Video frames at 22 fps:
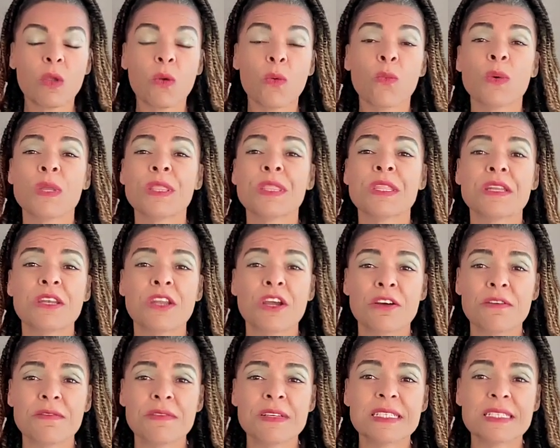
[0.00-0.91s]
When the
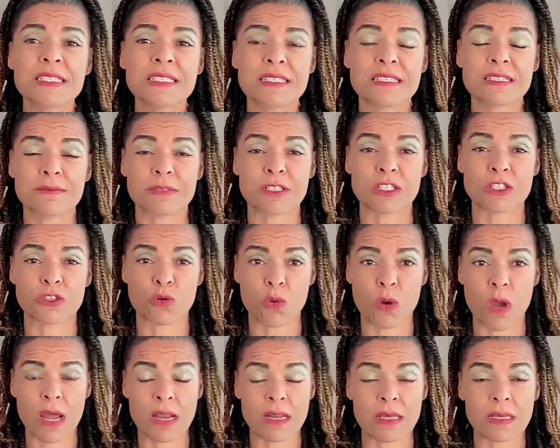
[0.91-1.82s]
nervous system is
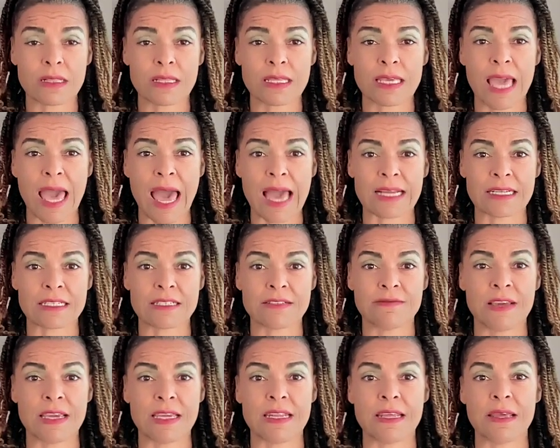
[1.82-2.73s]
chronically
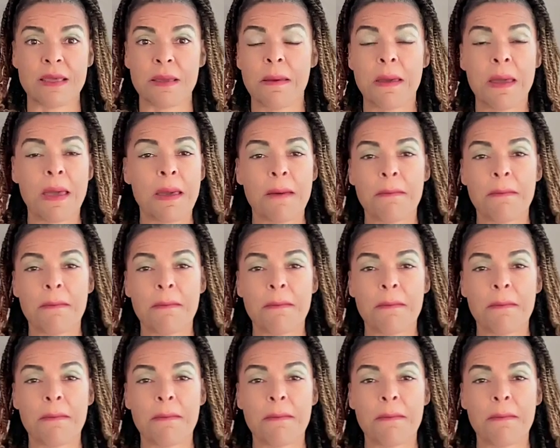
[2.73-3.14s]
activated,